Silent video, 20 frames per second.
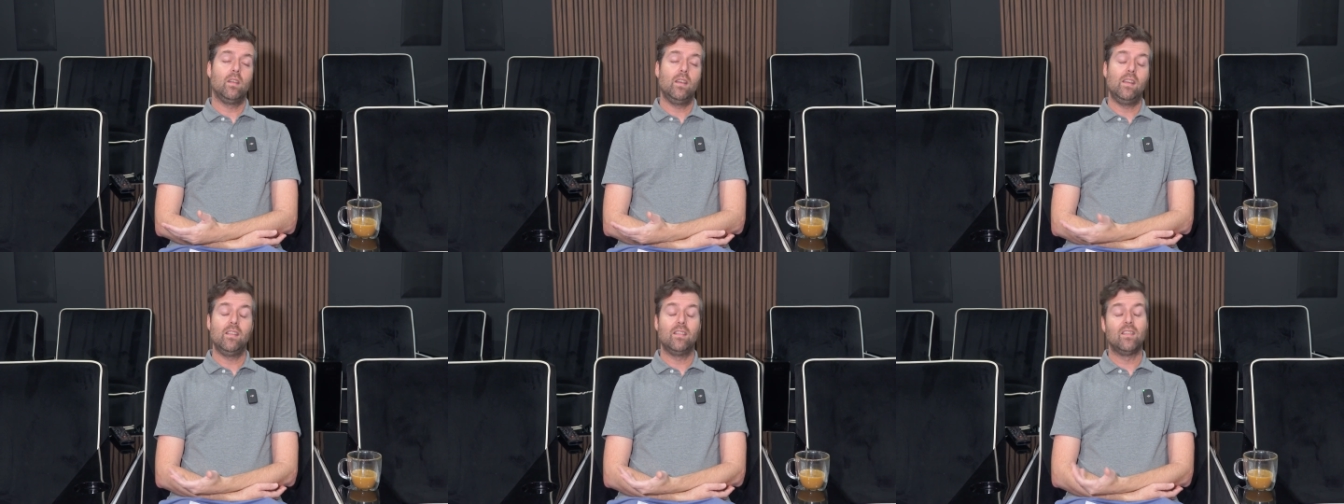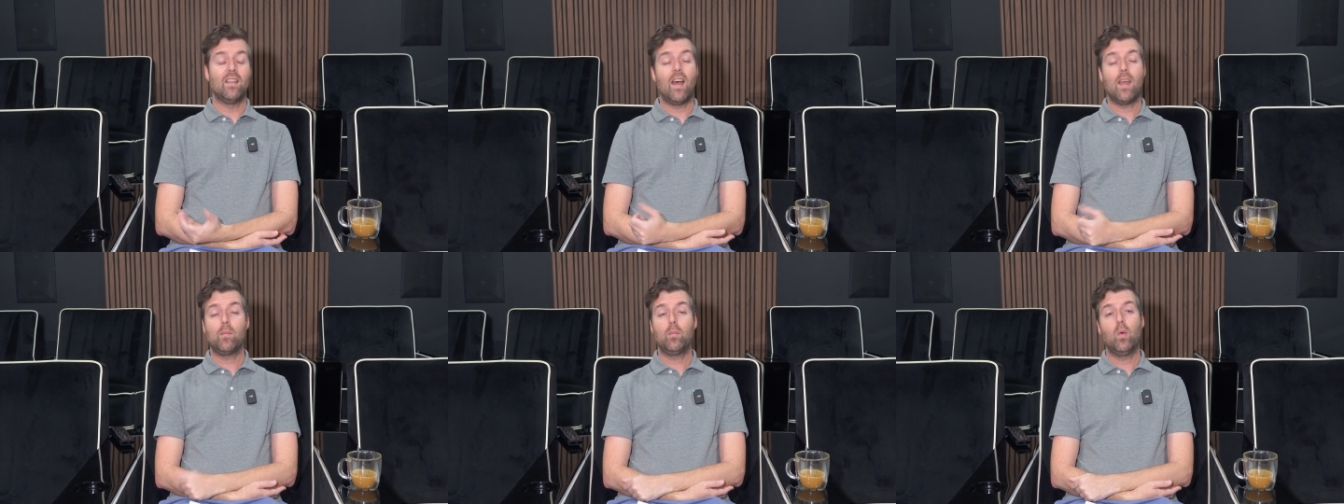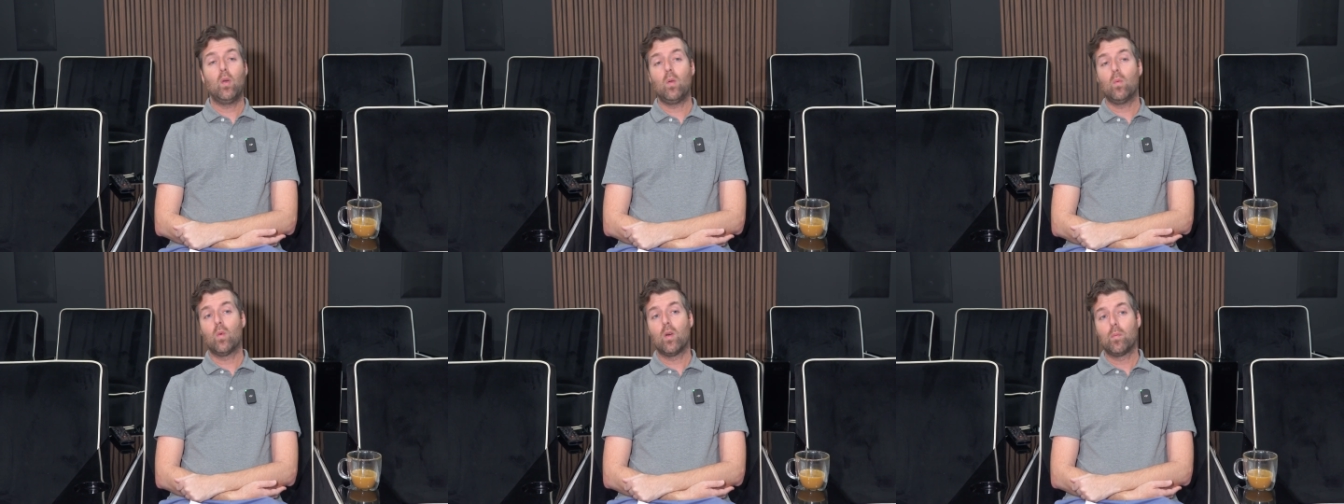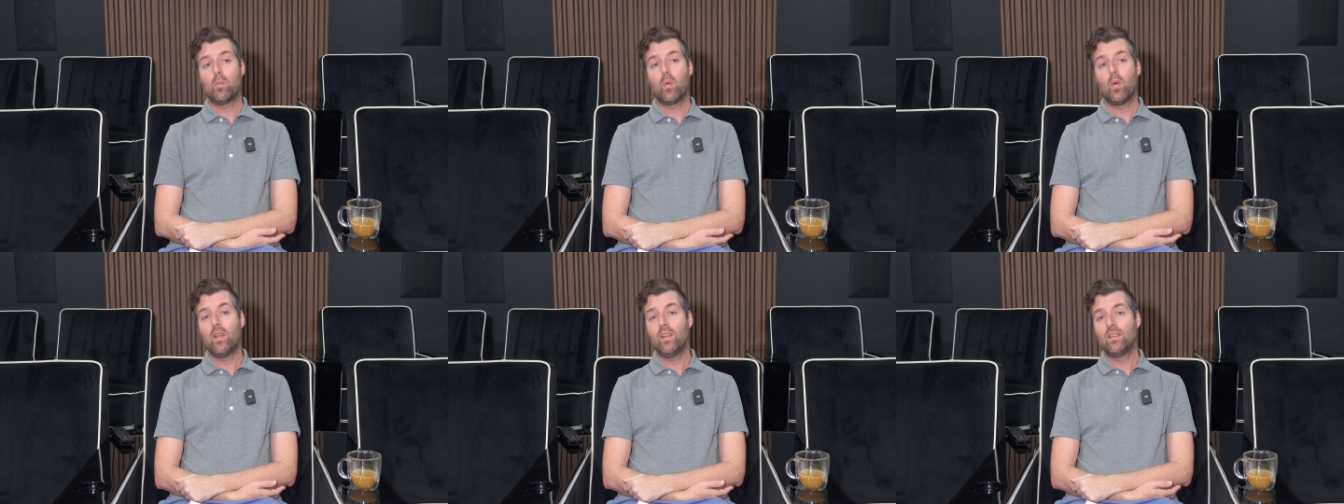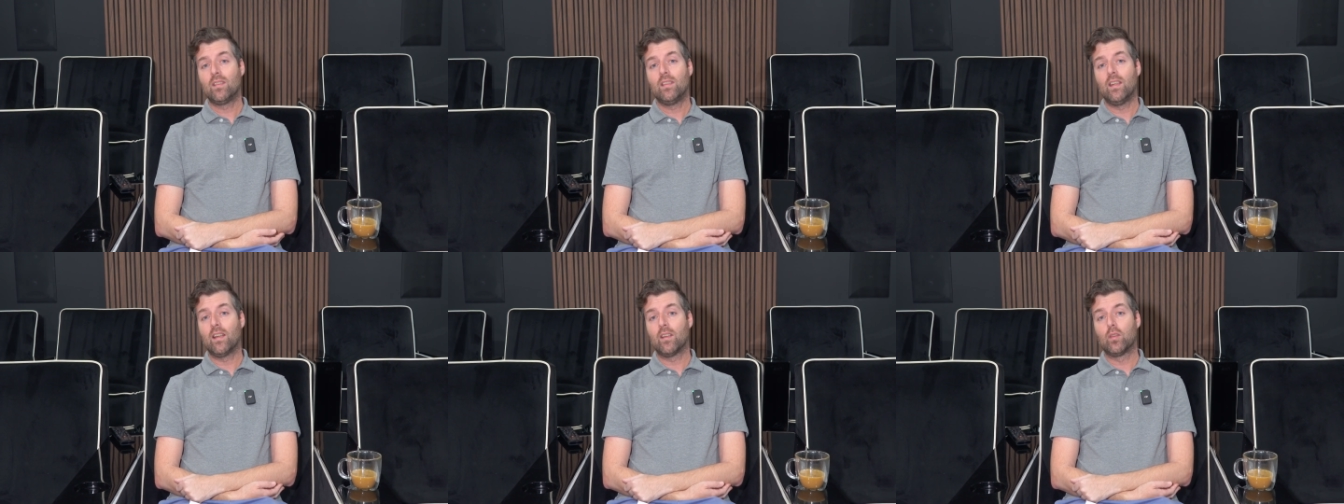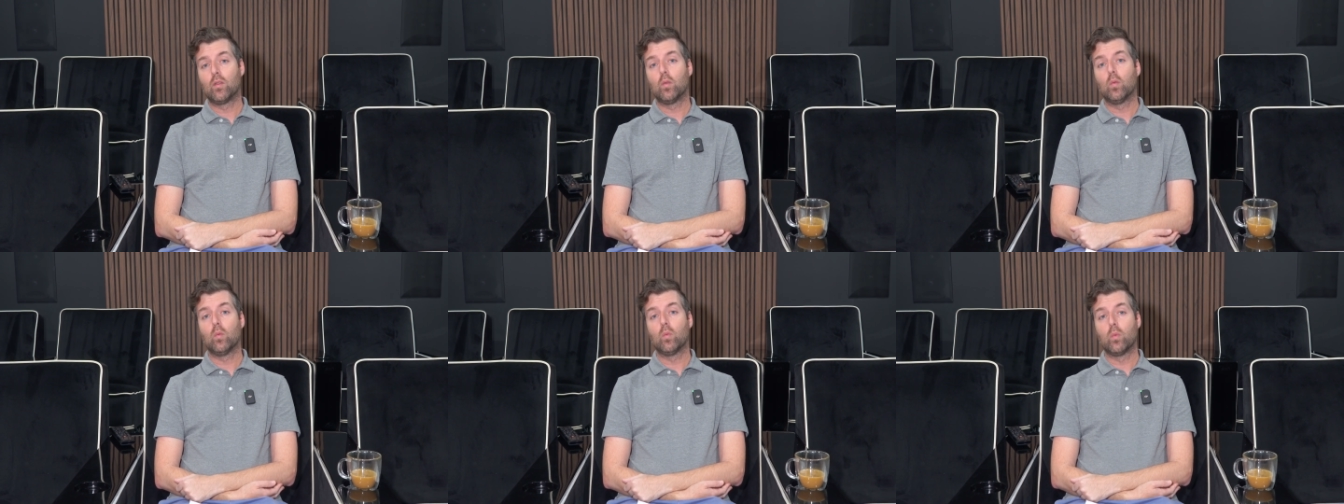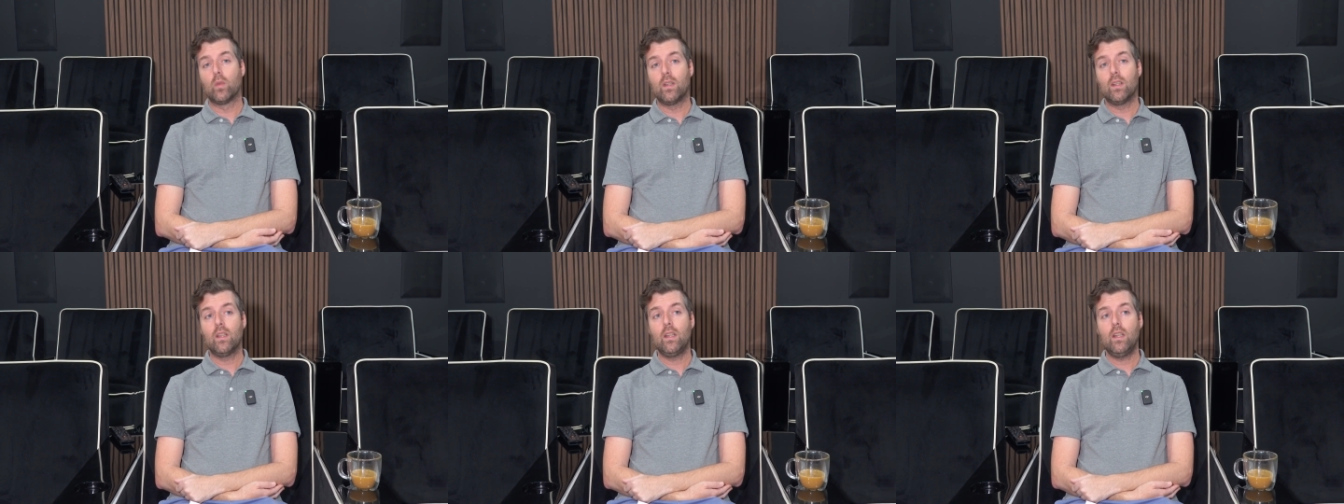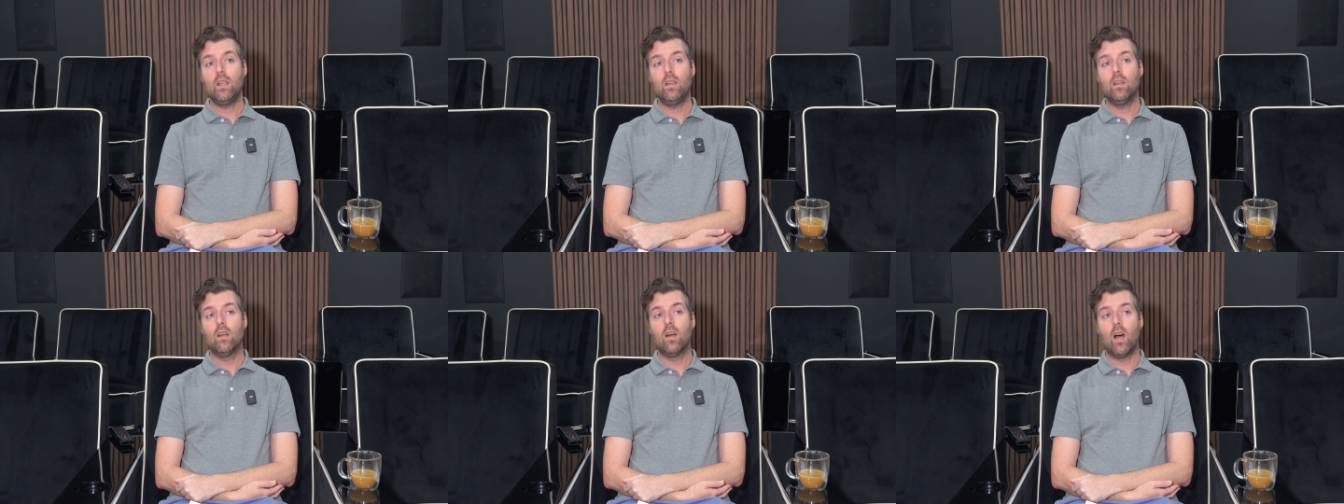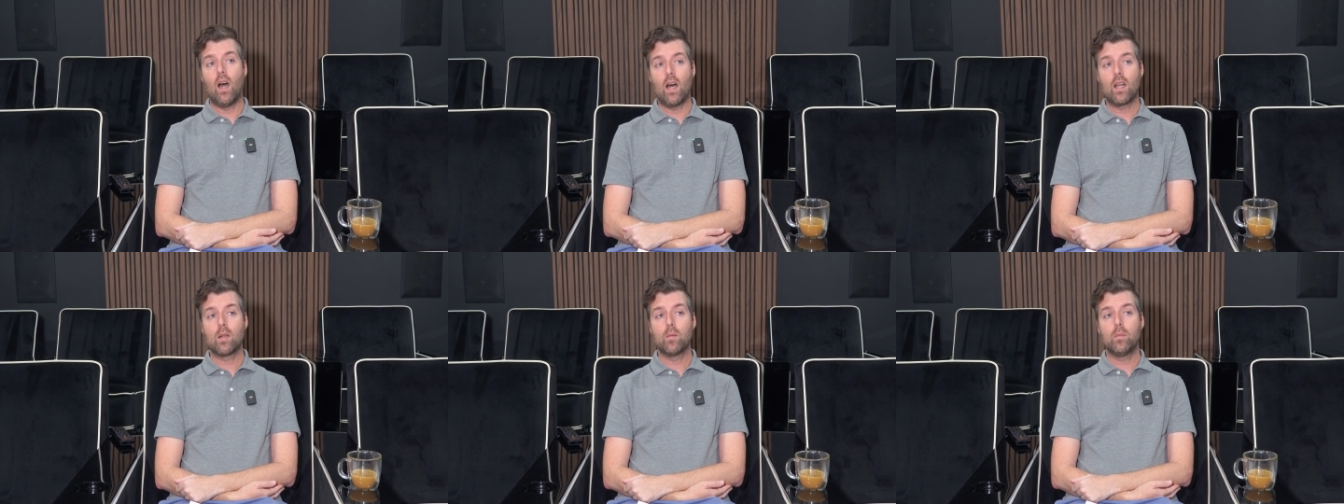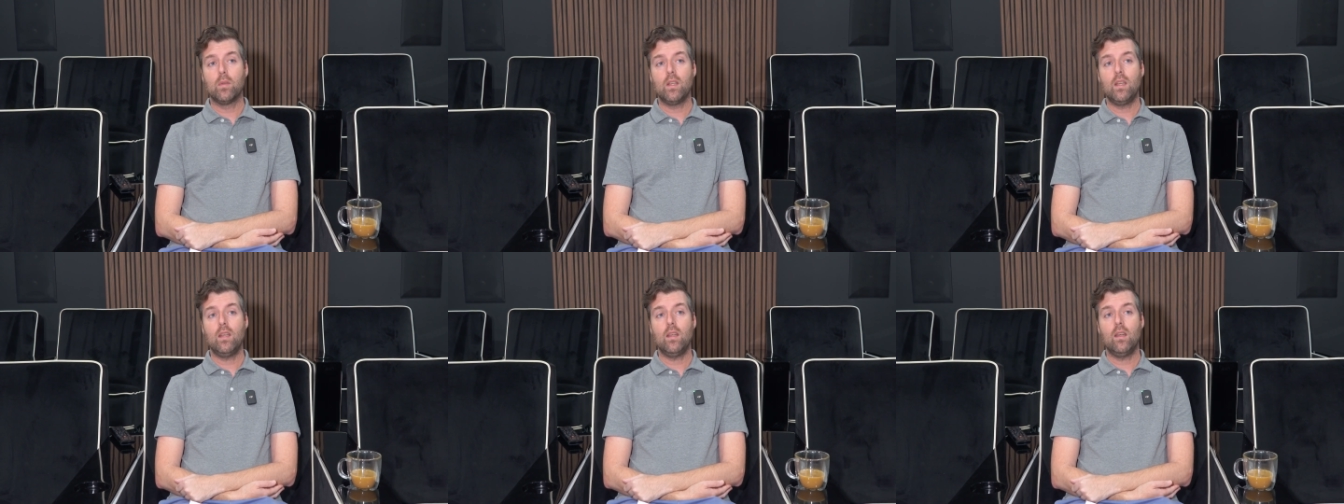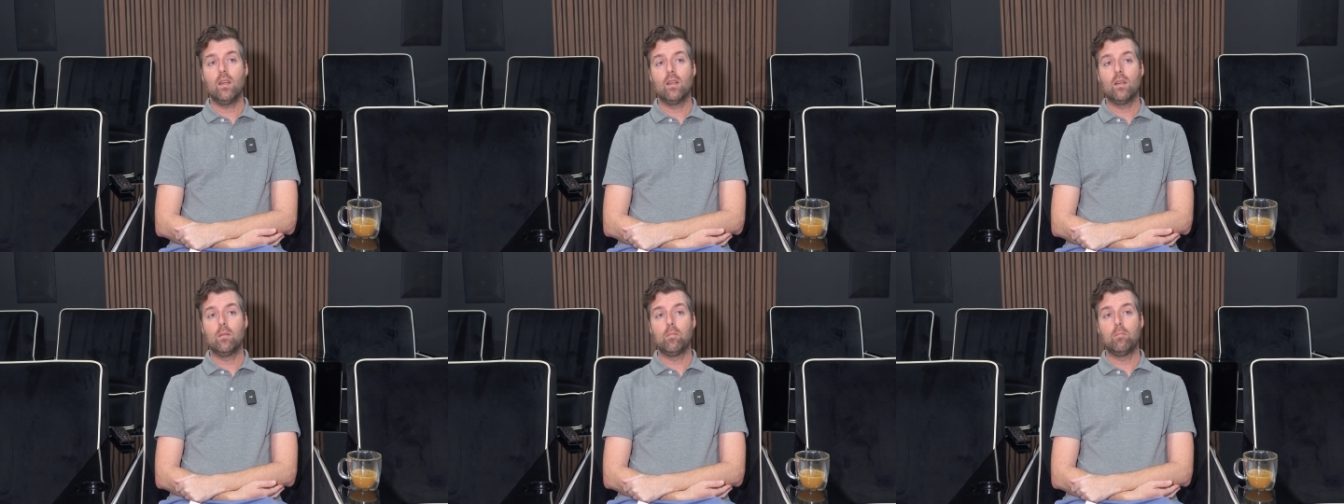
is nine point one point six really audibly